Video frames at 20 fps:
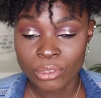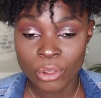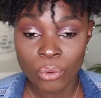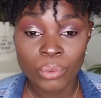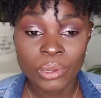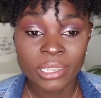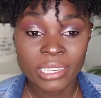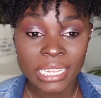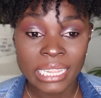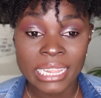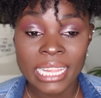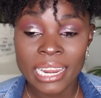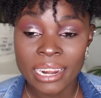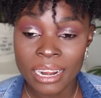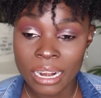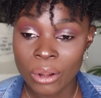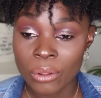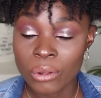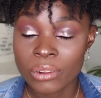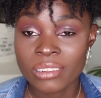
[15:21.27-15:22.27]
So we did
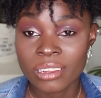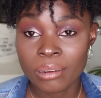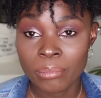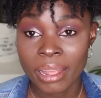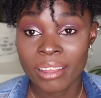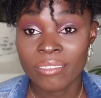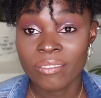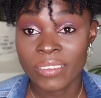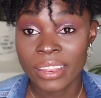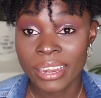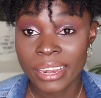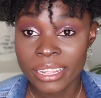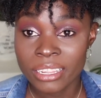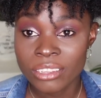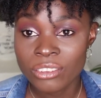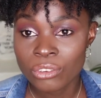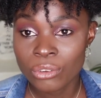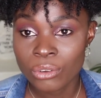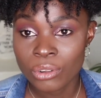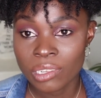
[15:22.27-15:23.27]
that a lot in my
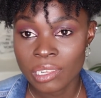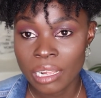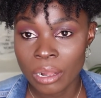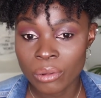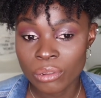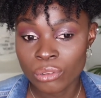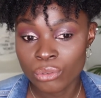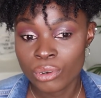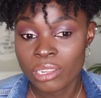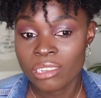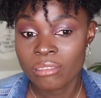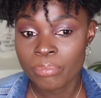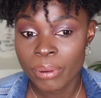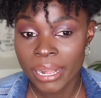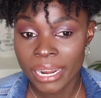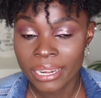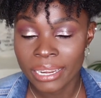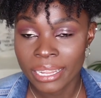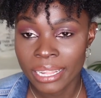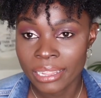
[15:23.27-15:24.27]
village, because I was raised
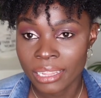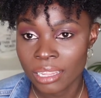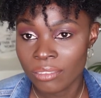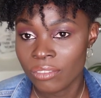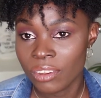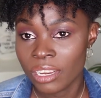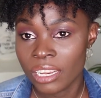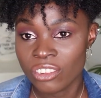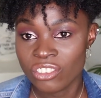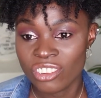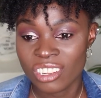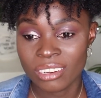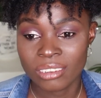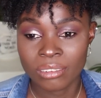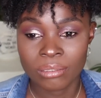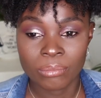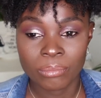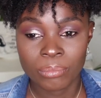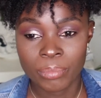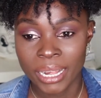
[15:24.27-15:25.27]
partly in the village and
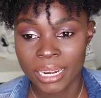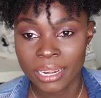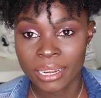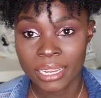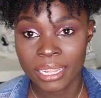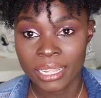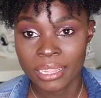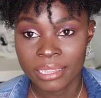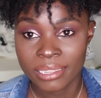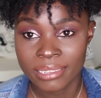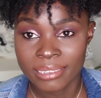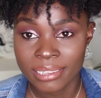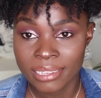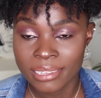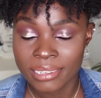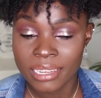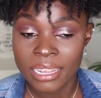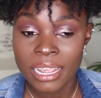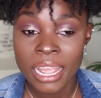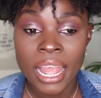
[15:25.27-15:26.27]
partly in the
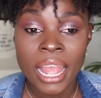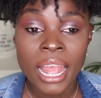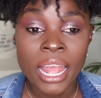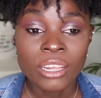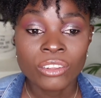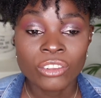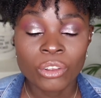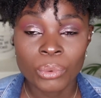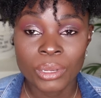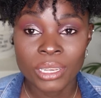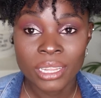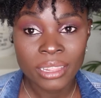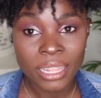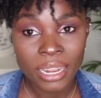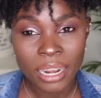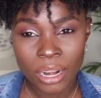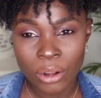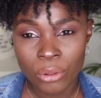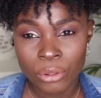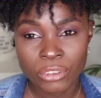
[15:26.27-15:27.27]
city. So we did
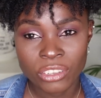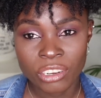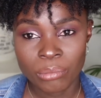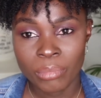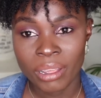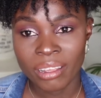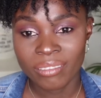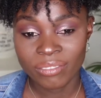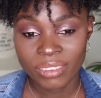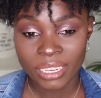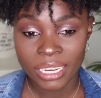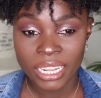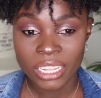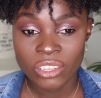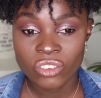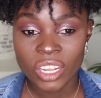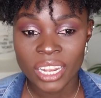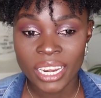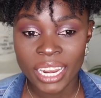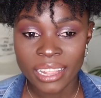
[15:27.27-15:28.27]
that a lot in my
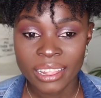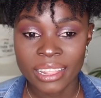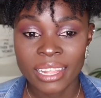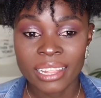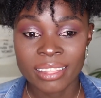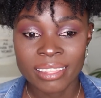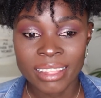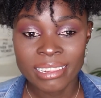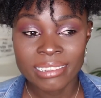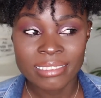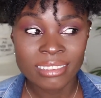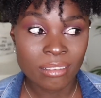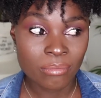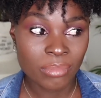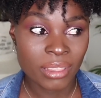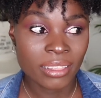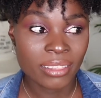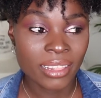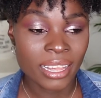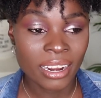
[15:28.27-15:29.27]
village, and I think that's
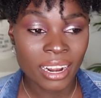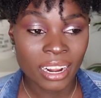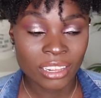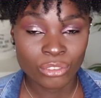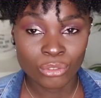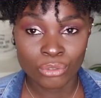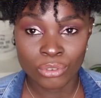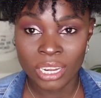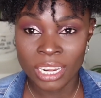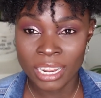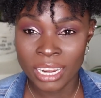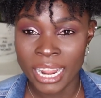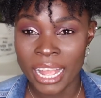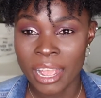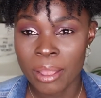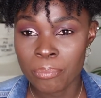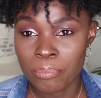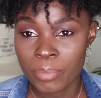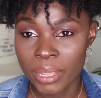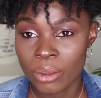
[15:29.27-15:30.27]
something that has really
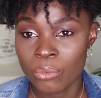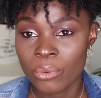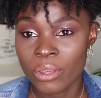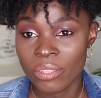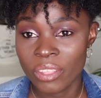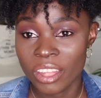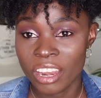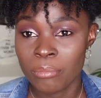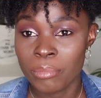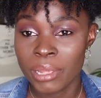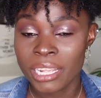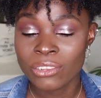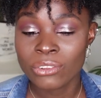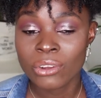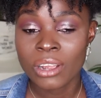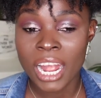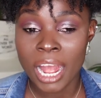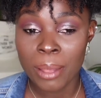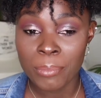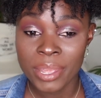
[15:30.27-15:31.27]
like been within me. So
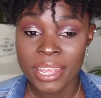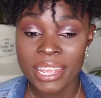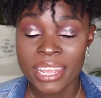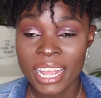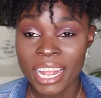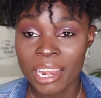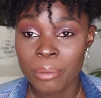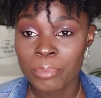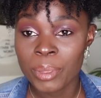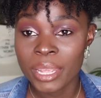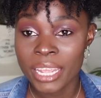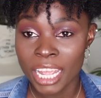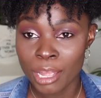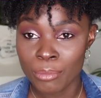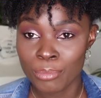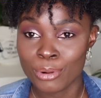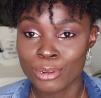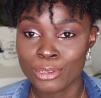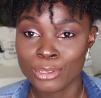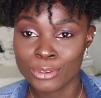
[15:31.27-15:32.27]
coming here and being
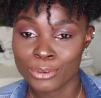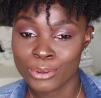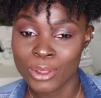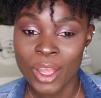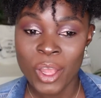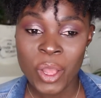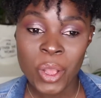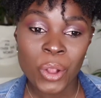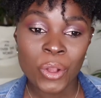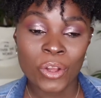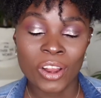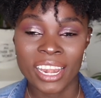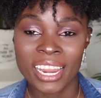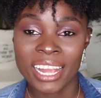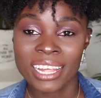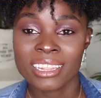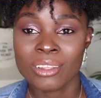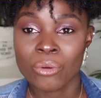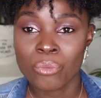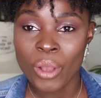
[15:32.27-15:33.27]
able to
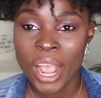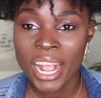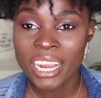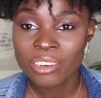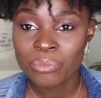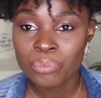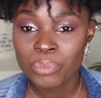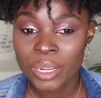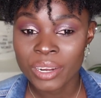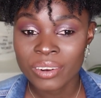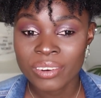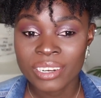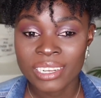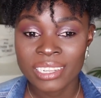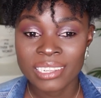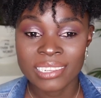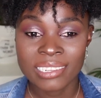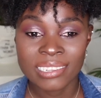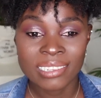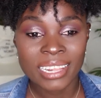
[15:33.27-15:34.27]
collect the wild
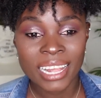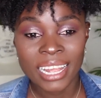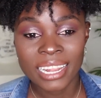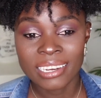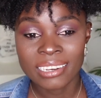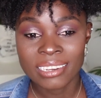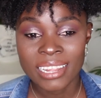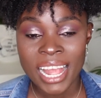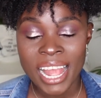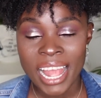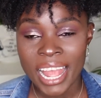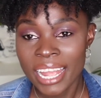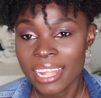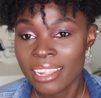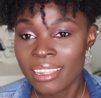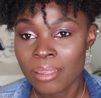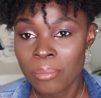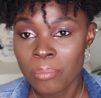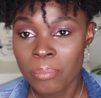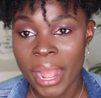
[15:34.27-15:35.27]
berries and
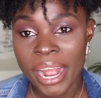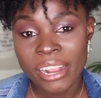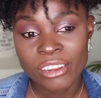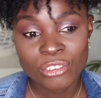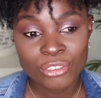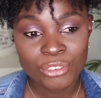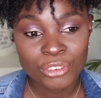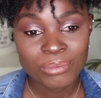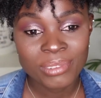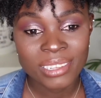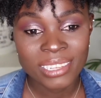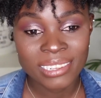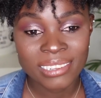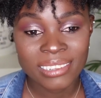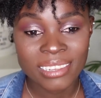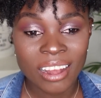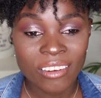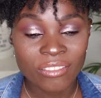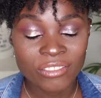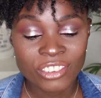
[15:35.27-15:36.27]
the mushrooms and
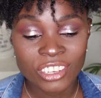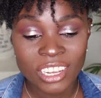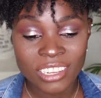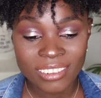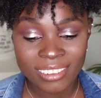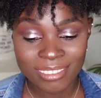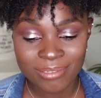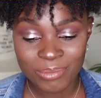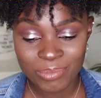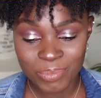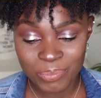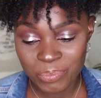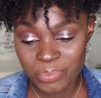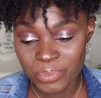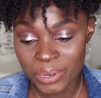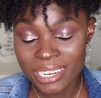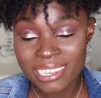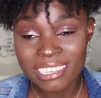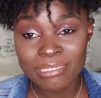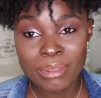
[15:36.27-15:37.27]
stuff just
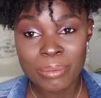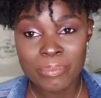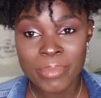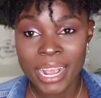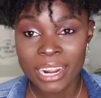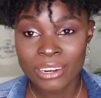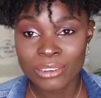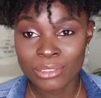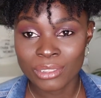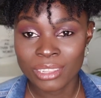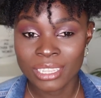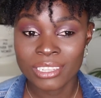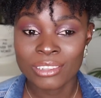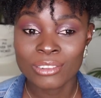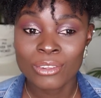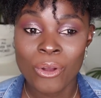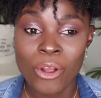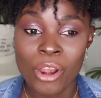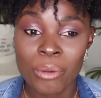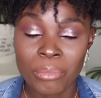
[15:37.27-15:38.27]
brings me back to this
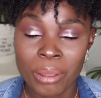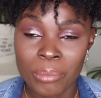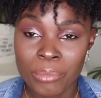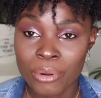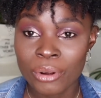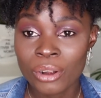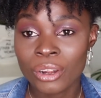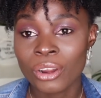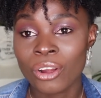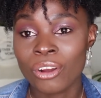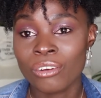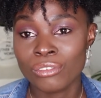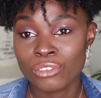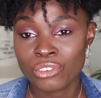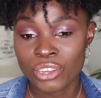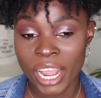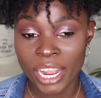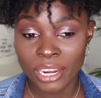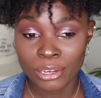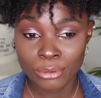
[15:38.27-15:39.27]
whole memory of
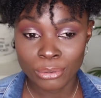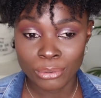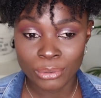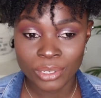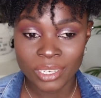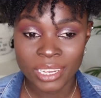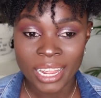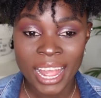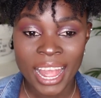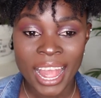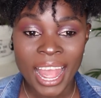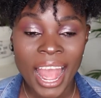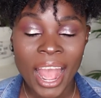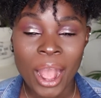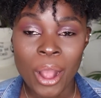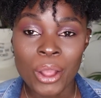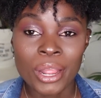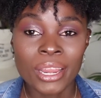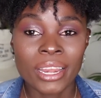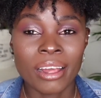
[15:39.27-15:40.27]
childhood
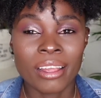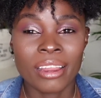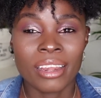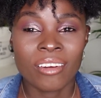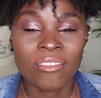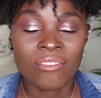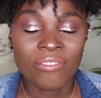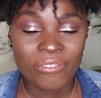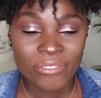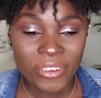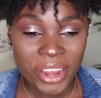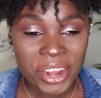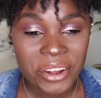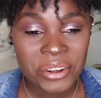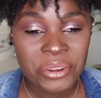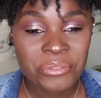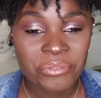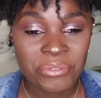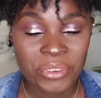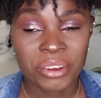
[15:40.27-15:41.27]
in a
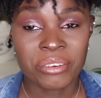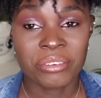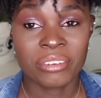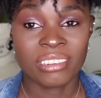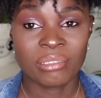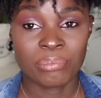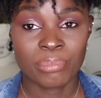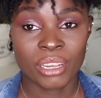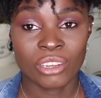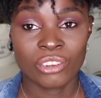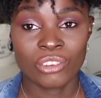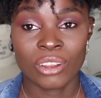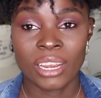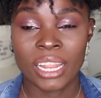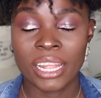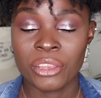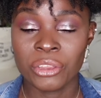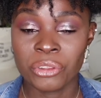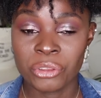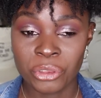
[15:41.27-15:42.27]
very special
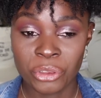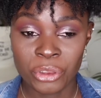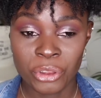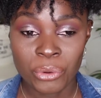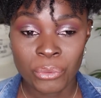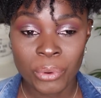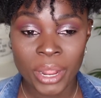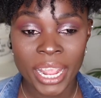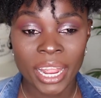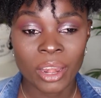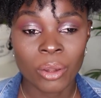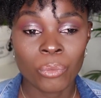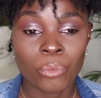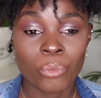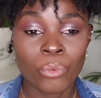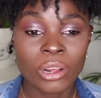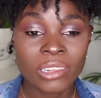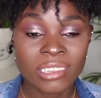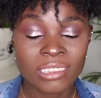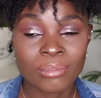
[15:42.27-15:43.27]
and unique way. And
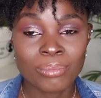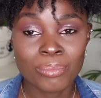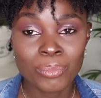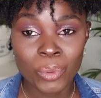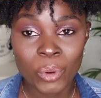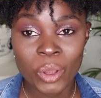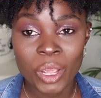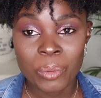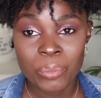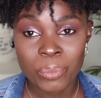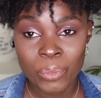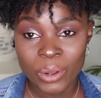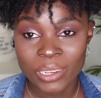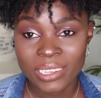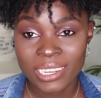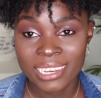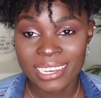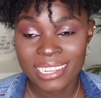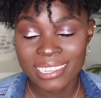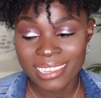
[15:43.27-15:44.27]
what's more
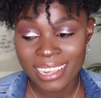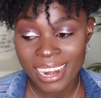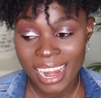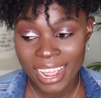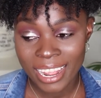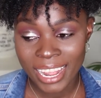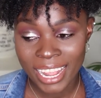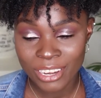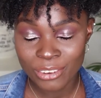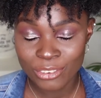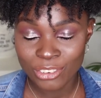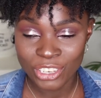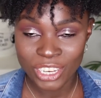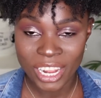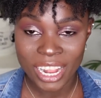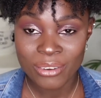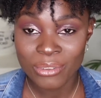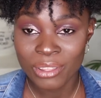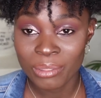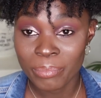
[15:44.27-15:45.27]
important is that I get to
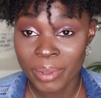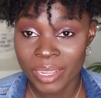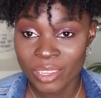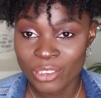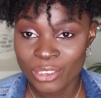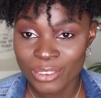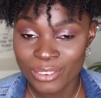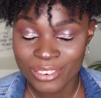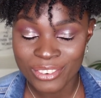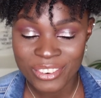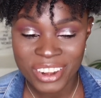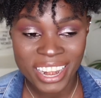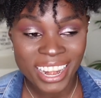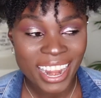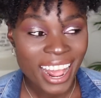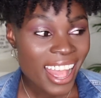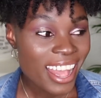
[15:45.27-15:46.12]
share it with my children.